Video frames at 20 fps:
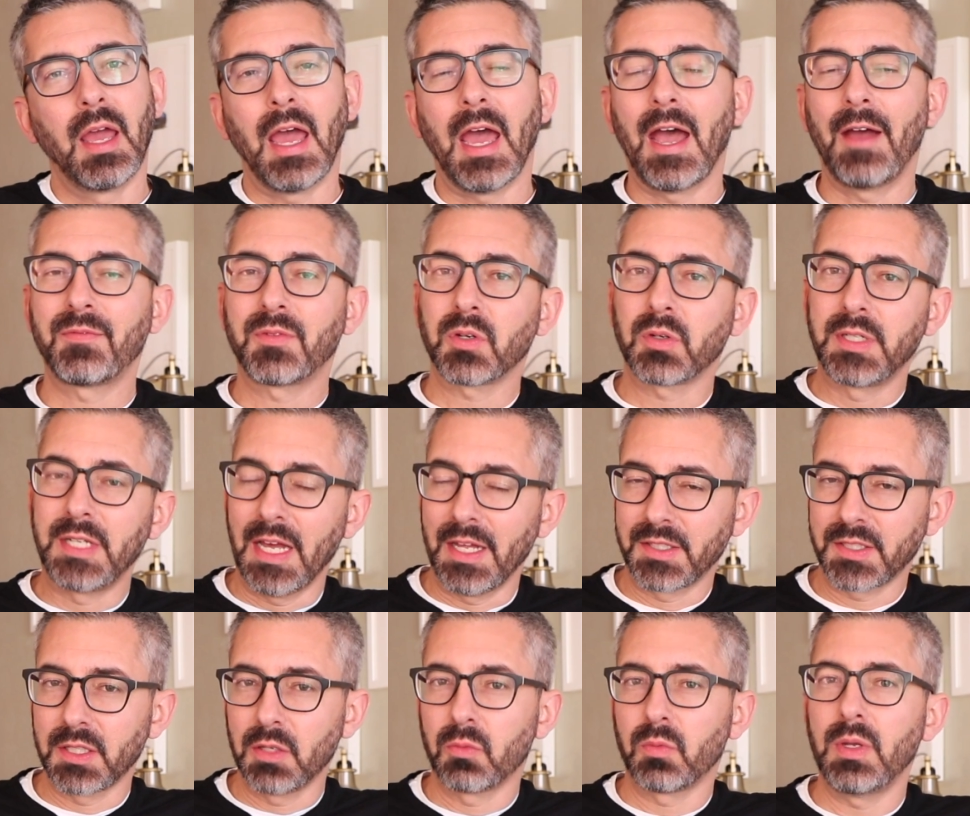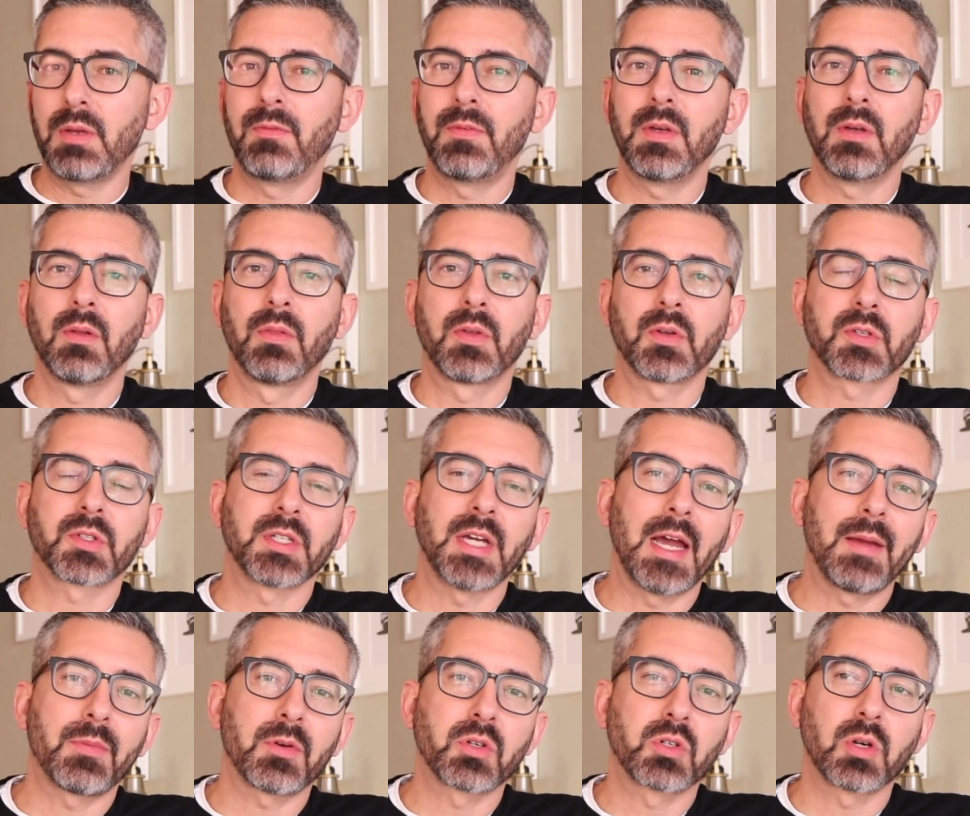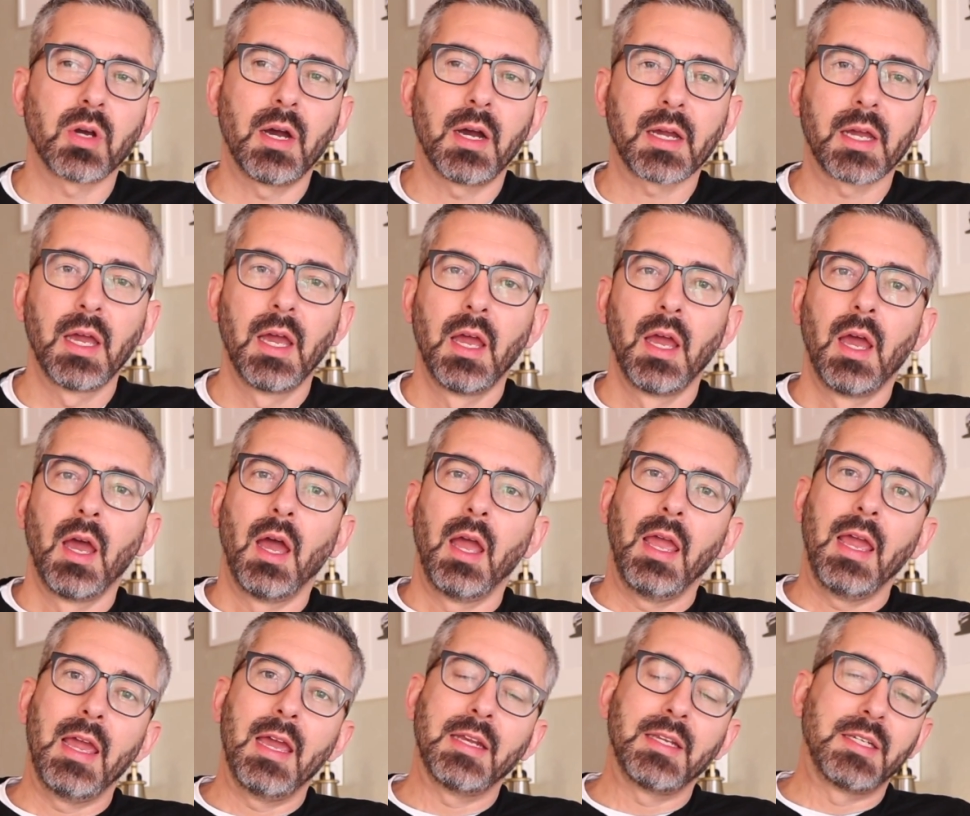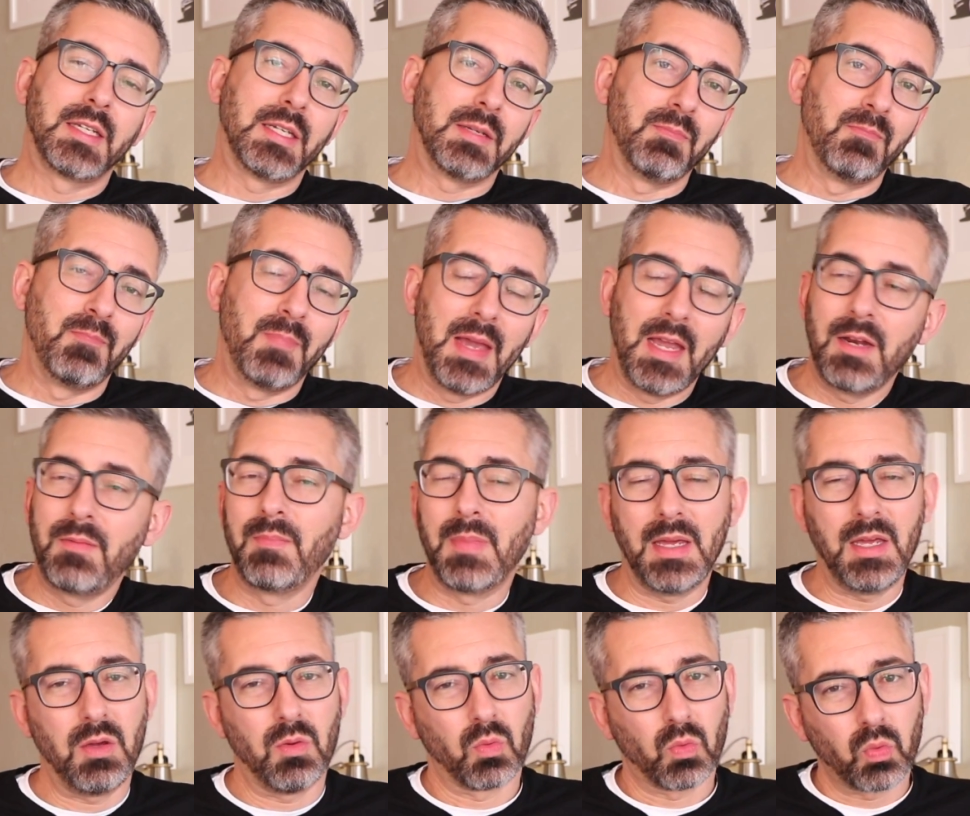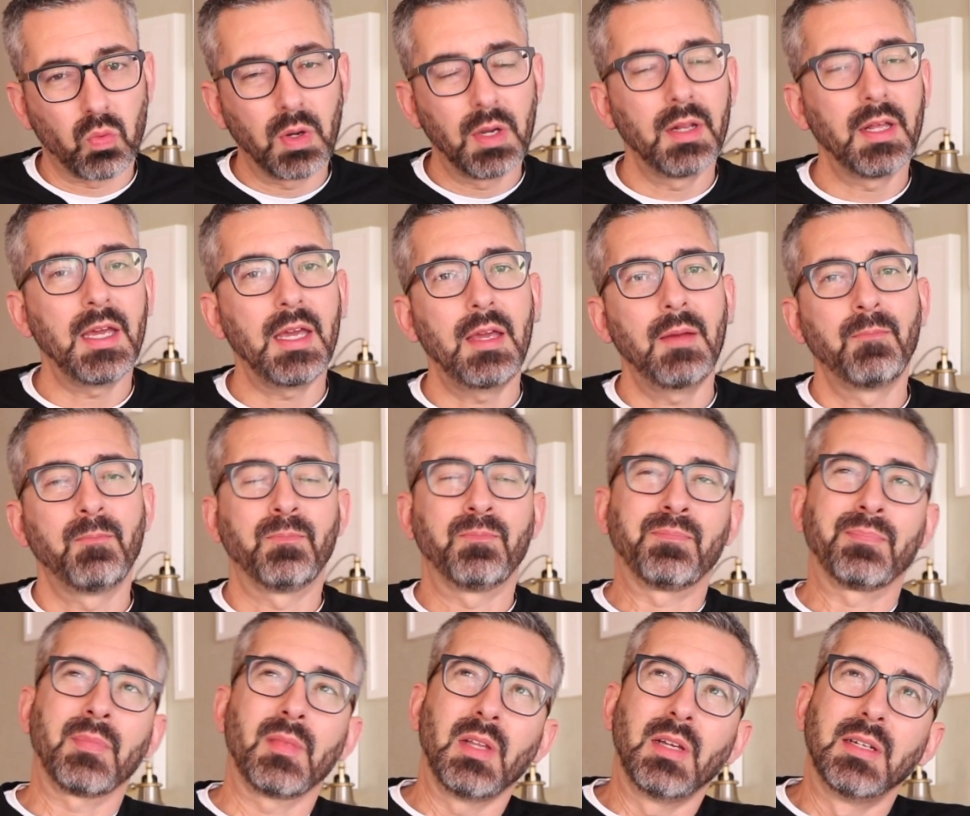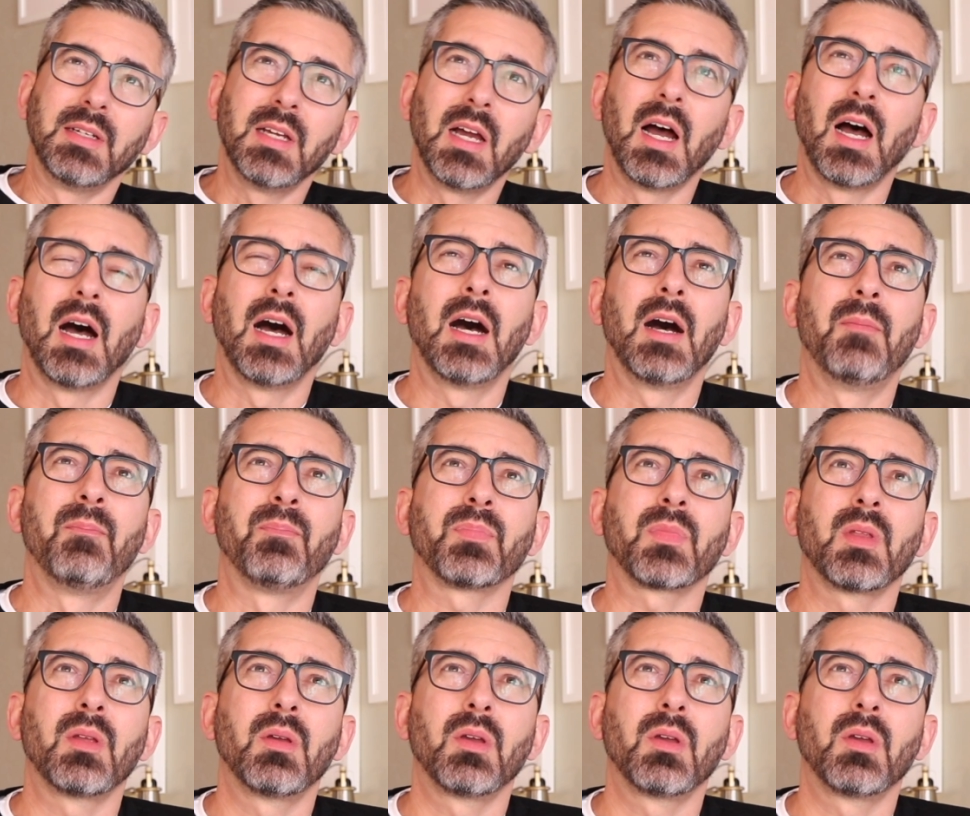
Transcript: After Tesla revealed their Cybertruck, it made me really, not